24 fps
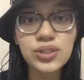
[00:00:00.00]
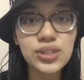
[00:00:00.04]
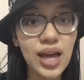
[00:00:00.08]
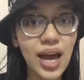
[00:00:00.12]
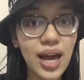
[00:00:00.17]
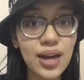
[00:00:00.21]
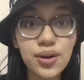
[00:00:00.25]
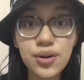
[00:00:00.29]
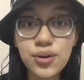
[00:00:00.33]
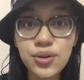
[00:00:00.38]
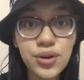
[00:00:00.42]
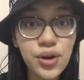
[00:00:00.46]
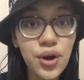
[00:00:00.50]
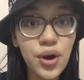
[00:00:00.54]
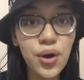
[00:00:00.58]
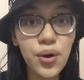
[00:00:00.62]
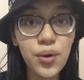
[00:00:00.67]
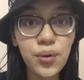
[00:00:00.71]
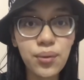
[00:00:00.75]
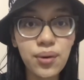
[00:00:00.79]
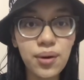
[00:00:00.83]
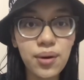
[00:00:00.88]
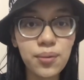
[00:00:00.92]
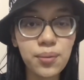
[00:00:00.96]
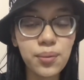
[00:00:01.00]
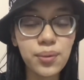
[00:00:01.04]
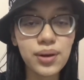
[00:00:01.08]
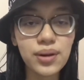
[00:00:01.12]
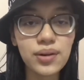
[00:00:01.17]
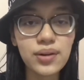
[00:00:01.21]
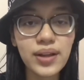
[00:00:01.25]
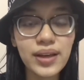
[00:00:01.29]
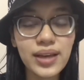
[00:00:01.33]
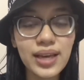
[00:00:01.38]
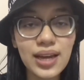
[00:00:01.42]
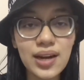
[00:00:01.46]
I don't know what will
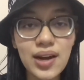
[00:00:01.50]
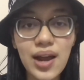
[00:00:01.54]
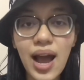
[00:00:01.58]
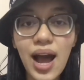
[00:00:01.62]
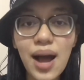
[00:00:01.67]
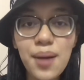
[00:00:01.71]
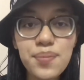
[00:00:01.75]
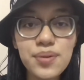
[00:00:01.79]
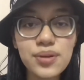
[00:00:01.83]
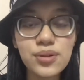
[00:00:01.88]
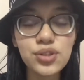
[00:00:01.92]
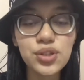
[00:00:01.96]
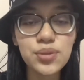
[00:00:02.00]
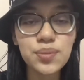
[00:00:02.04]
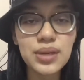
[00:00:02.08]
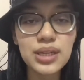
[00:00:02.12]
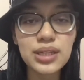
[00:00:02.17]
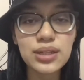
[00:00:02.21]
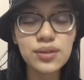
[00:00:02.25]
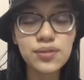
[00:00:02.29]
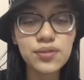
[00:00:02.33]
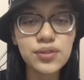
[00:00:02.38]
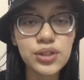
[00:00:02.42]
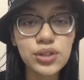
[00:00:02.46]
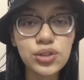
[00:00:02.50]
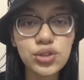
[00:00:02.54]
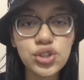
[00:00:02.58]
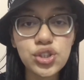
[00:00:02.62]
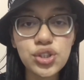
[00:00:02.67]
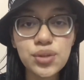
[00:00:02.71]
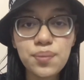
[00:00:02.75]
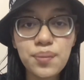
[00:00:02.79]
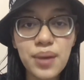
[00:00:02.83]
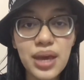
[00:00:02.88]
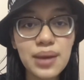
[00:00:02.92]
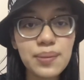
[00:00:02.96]
gonna happen to me in the
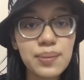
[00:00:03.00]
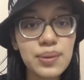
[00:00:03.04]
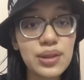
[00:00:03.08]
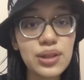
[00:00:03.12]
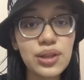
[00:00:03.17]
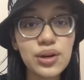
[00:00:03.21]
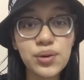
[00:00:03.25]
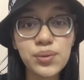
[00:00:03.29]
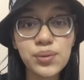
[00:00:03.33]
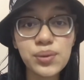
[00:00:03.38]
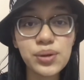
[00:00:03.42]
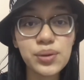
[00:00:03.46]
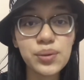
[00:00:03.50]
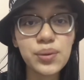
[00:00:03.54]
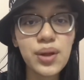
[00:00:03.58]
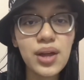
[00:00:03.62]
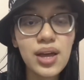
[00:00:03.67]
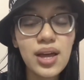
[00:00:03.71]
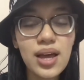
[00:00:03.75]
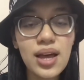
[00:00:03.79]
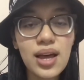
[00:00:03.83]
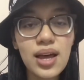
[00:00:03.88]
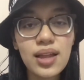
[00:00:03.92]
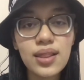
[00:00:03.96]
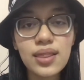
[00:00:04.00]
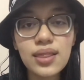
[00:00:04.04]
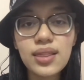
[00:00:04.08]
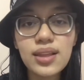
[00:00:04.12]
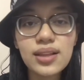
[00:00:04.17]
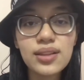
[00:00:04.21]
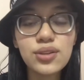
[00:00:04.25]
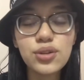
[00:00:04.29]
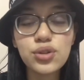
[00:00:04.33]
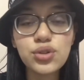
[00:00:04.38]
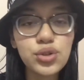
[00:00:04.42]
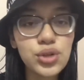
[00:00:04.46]
future. Maybe the
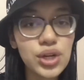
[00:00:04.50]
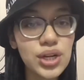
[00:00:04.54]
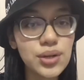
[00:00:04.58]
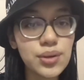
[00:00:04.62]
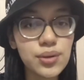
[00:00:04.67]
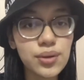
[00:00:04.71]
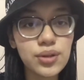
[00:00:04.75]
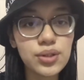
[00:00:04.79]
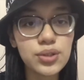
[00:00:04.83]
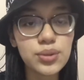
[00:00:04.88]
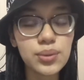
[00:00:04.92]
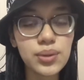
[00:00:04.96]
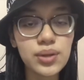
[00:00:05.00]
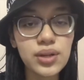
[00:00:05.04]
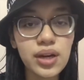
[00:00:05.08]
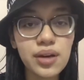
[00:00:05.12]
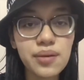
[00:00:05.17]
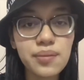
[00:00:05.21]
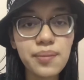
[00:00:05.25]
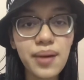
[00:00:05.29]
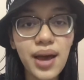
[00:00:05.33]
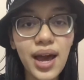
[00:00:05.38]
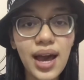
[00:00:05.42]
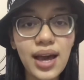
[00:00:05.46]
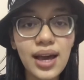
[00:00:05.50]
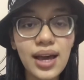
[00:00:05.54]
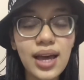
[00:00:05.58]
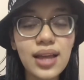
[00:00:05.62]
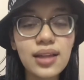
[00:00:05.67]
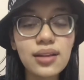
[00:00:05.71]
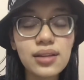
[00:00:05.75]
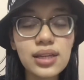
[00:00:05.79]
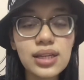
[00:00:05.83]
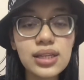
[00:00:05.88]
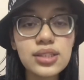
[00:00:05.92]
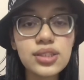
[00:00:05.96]
triggers will come back.
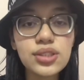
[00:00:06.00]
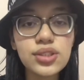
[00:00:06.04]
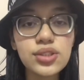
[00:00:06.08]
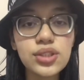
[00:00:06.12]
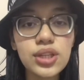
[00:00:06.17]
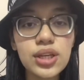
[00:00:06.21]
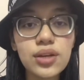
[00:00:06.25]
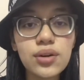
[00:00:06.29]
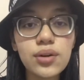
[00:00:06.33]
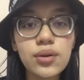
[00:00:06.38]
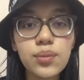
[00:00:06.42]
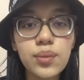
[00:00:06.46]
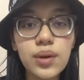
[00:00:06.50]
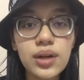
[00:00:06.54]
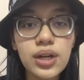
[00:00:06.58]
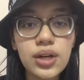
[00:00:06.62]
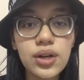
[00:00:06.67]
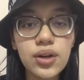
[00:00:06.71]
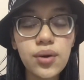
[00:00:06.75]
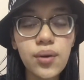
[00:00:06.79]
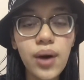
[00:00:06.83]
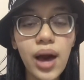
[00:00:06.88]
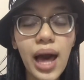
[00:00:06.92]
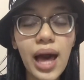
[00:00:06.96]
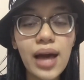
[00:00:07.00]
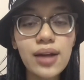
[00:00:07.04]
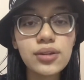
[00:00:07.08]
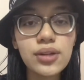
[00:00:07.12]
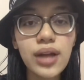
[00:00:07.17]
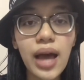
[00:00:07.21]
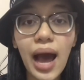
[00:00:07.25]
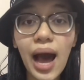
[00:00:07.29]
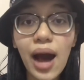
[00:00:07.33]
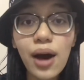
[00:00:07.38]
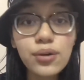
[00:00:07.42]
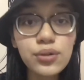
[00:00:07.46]
At least they already know
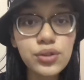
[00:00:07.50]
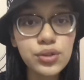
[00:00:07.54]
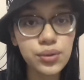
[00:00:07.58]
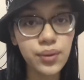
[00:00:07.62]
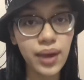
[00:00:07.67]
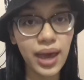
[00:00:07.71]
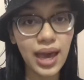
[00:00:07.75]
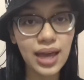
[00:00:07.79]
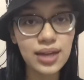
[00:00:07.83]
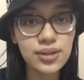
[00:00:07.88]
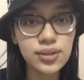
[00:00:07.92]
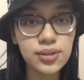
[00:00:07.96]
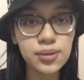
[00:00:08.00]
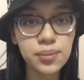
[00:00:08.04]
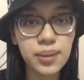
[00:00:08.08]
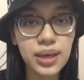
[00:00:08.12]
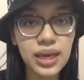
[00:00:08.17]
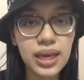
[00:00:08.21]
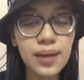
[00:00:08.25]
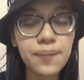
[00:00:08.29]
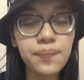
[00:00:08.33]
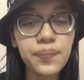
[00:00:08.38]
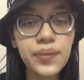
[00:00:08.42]
how to handle me,